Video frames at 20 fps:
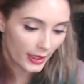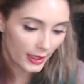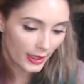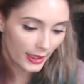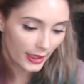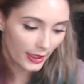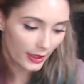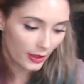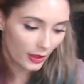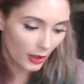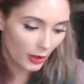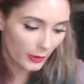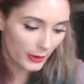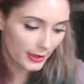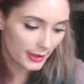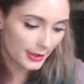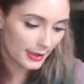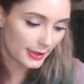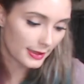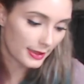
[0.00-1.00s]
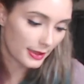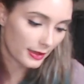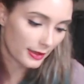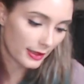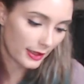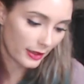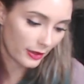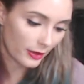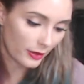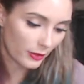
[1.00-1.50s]
He had always considered
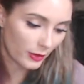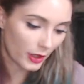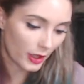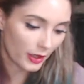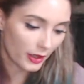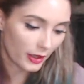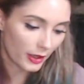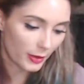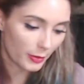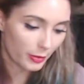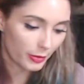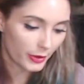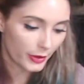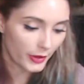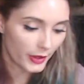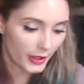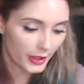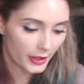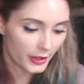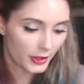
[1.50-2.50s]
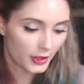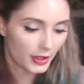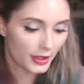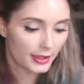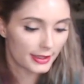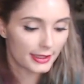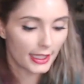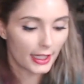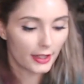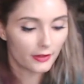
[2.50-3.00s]
Kilrog a brutish,
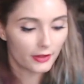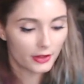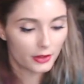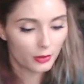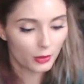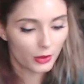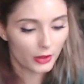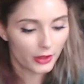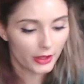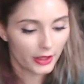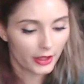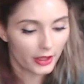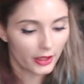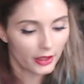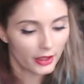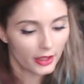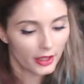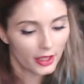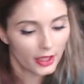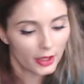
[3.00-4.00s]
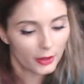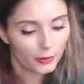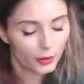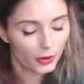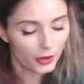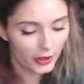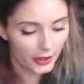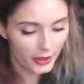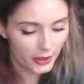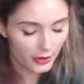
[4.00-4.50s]
savage warrior,
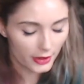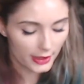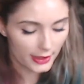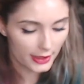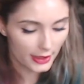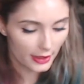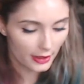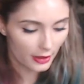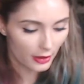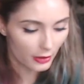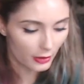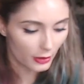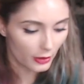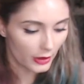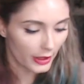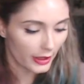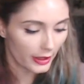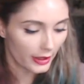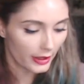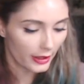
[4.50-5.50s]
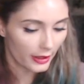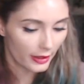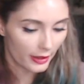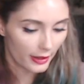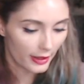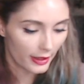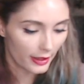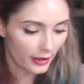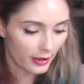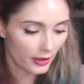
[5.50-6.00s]
more interested in glory
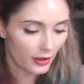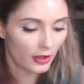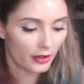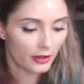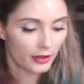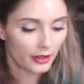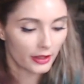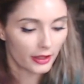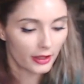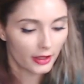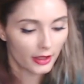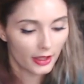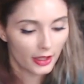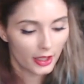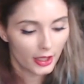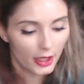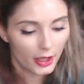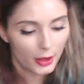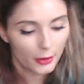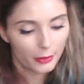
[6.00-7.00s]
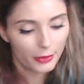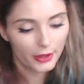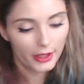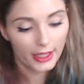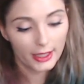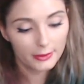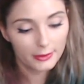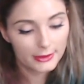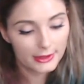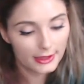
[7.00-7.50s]
than in honor.
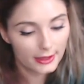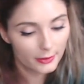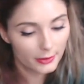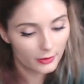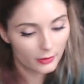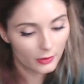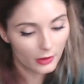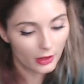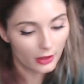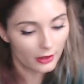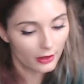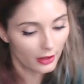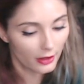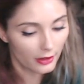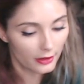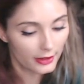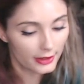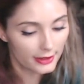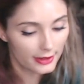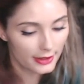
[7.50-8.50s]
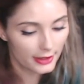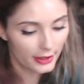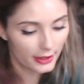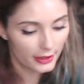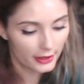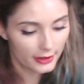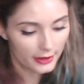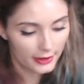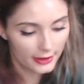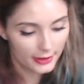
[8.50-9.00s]
Perhaps he had been wrong all these
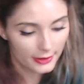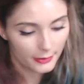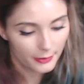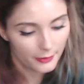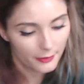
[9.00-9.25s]
years.